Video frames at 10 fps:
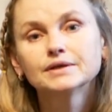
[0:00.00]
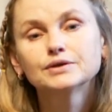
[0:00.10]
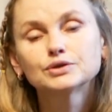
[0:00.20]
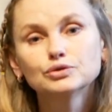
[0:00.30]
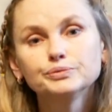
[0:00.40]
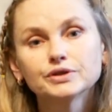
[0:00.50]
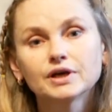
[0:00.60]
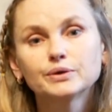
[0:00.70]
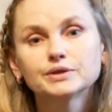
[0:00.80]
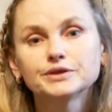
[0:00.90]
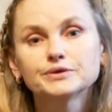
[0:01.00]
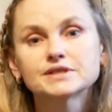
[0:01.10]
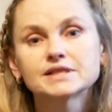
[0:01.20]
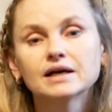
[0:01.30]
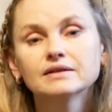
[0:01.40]
groom your Lagotto
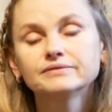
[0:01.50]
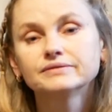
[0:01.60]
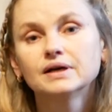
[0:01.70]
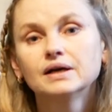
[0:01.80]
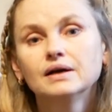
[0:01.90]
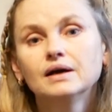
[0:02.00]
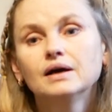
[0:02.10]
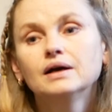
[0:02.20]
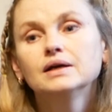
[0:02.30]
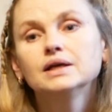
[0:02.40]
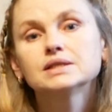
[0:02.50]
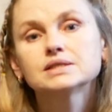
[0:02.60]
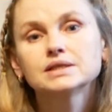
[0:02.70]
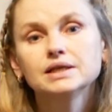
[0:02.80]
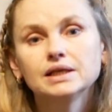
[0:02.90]
yourself. It
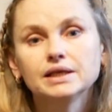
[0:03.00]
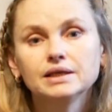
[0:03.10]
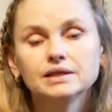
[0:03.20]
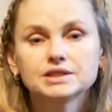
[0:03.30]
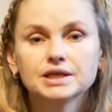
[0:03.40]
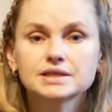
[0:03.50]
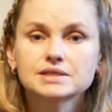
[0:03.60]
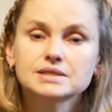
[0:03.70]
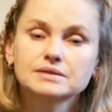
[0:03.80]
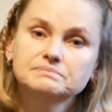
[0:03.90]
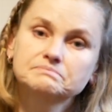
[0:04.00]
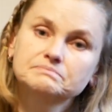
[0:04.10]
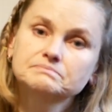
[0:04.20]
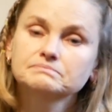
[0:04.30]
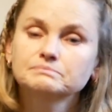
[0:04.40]
takes
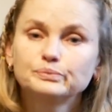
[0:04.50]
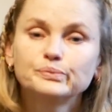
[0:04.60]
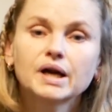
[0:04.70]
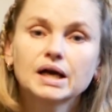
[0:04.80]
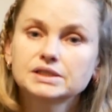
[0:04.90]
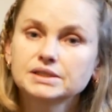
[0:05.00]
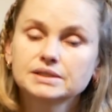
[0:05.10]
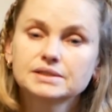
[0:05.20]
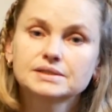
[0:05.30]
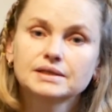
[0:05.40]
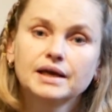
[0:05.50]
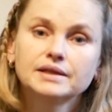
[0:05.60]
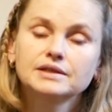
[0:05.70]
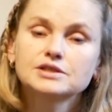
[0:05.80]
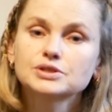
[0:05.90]
practice,
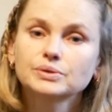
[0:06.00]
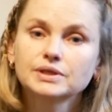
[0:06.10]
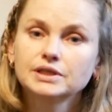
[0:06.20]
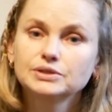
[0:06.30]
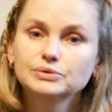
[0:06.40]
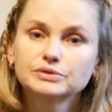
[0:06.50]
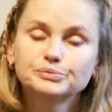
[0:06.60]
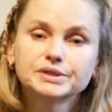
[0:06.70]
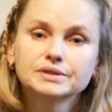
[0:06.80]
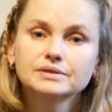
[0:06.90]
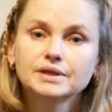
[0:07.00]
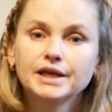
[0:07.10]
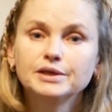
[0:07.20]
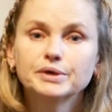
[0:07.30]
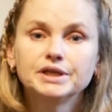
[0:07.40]
and it's totally doable.
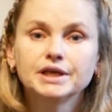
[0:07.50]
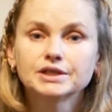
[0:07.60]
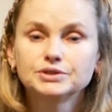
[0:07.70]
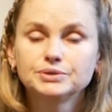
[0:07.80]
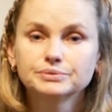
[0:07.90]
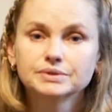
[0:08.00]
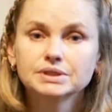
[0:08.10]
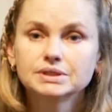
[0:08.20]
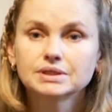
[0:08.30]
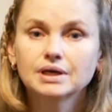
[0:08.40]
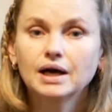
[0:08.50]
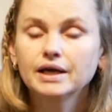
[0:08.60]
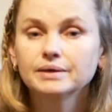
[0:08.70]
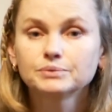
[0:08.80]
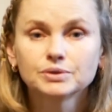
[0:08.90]
Anybody can do it. I
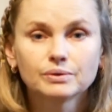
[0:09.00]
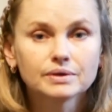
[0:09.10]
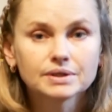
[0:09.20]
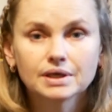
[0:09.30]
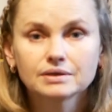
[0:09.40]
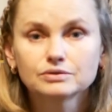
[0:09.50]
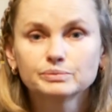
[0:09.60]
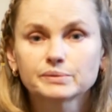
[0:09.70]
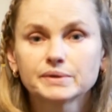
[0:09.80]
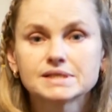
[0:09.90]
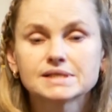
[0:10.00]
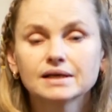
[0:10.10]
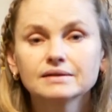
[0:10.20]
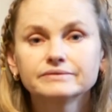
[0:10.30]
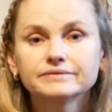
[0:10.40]
am not a groomer
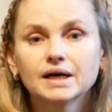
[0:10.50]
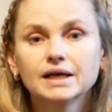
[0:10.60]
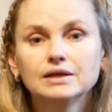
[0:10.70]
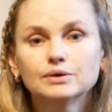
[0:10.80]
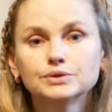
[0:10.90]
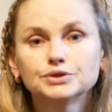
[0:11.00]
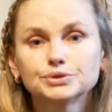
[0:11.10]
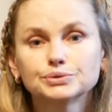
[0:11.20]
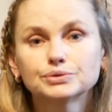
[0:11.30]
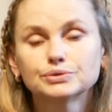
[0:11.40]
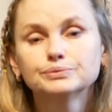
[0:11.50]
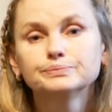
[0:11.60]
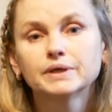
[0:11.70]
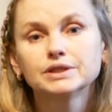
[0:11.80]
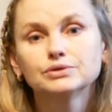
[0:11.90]
myself. I learned to groom
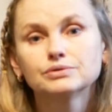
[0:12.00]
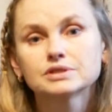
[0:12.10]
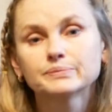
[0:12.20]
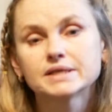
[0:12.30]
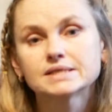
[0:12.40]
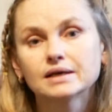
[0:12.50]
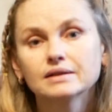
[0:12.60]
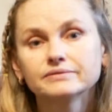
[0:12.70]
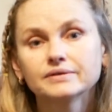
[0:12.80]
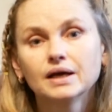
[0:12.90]
my dogs myself,